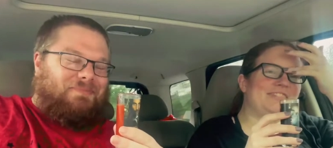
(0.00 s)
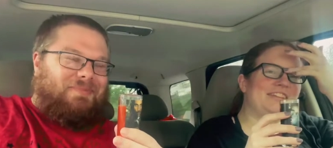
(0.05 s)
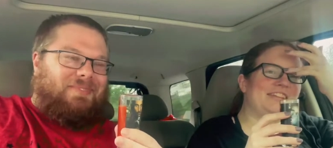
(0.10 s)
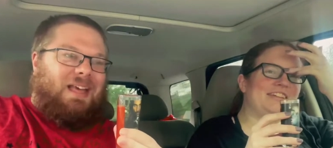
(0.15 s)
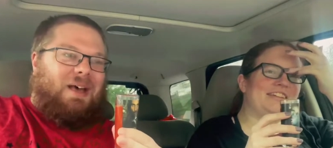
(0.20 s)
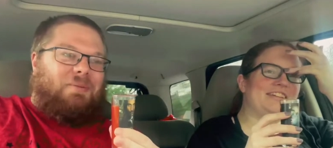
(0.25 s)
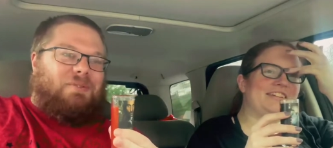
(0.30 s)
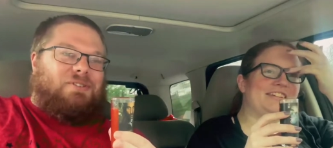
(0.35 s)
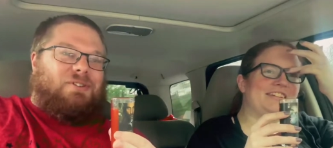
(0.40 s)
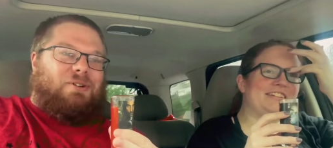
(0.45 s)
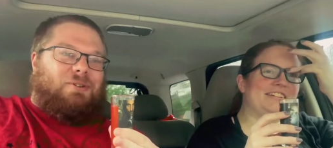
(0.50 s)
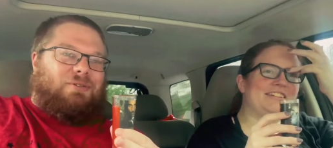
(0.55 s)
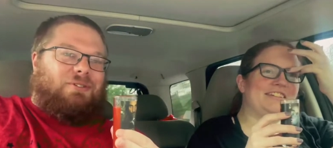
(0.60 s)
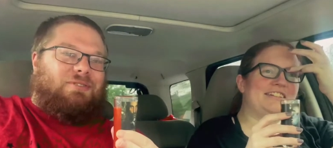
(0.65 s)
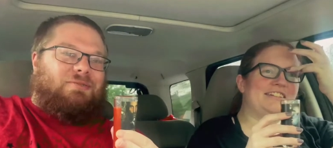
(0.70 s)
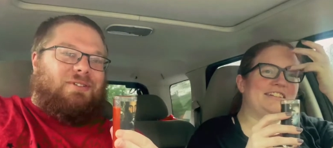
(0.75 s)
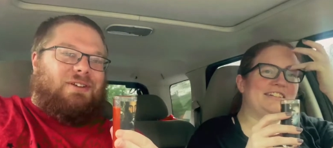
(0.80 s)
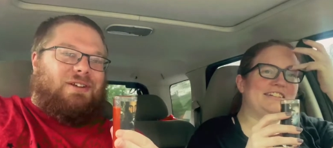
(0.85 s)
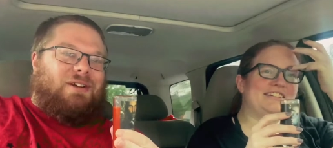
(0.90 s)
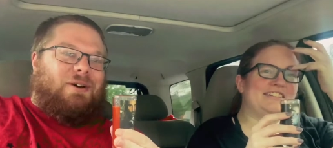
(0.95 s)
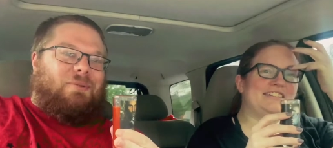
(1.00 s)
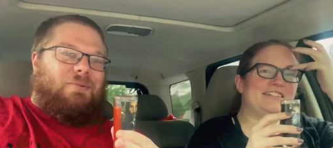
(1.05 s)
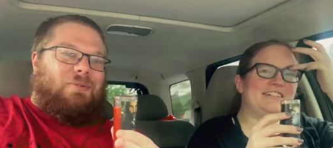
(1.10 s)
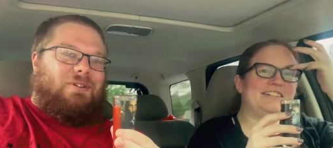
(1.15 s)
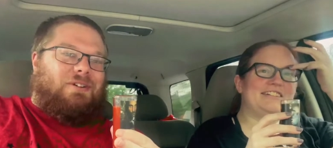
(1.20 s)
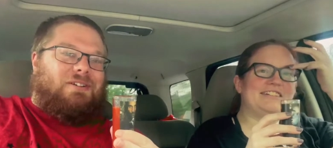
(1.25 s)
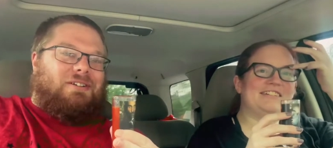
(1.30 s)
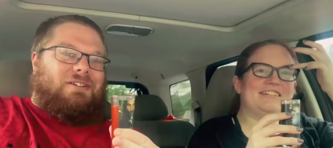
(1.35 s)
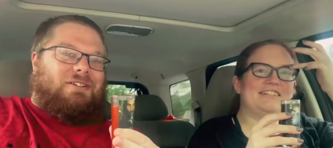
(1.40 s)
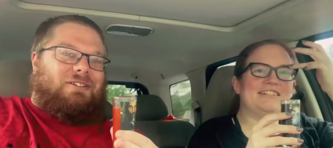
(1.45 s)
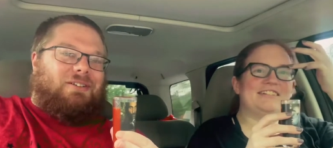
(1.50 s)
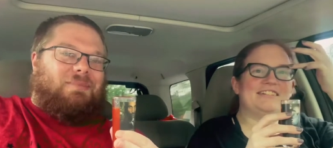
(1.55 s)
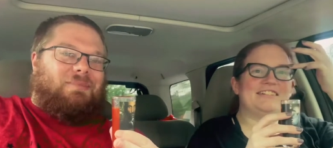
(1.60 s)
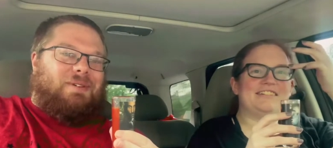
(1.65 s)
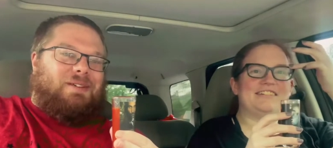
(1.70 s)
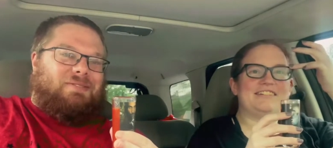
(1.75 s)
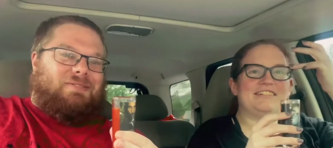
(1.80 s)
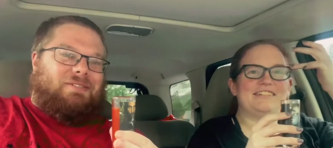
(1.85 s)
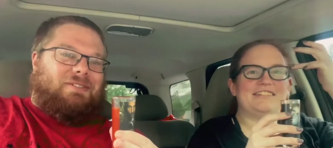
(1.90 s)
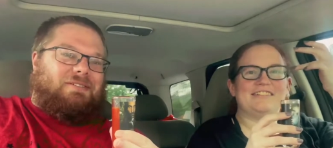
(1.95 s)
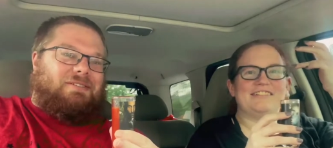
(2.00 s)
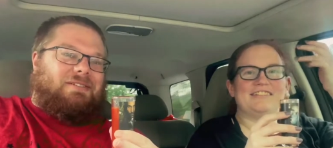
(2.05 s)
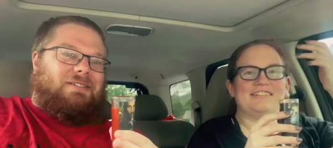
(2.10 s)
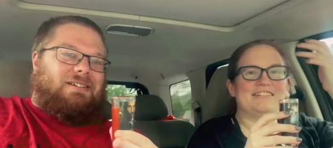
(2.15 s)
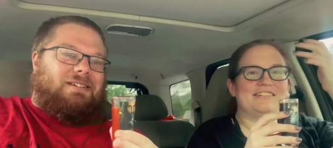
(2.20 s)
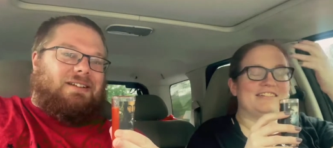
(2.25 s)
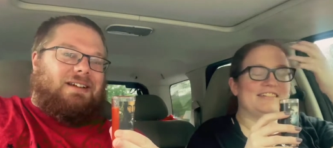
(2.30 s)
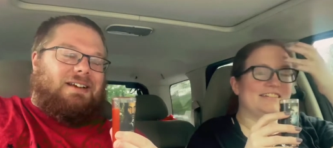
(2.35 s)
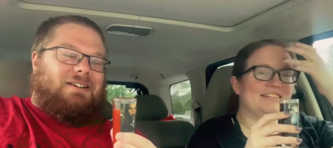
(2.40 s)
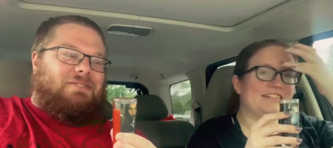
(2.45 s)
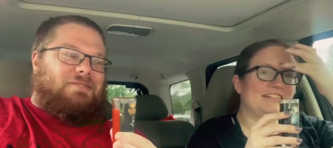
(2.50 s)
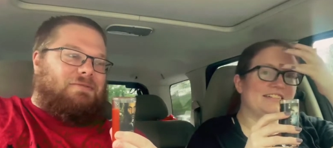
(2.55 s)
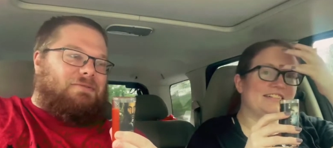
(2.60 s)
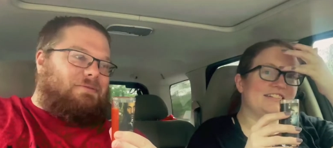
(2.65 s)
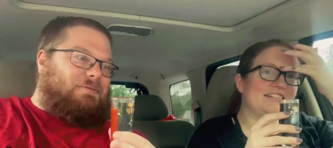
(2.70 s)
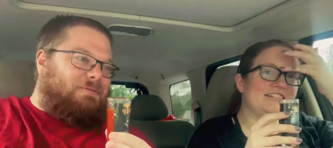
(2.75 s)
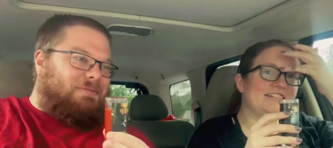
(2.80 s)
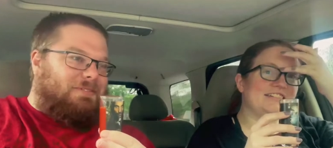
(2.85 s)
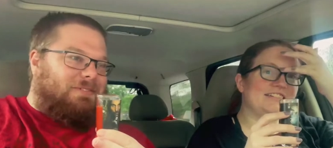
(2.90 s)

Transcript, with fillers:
Speaker 1: That was the only video I wanted to clip in there, and I knew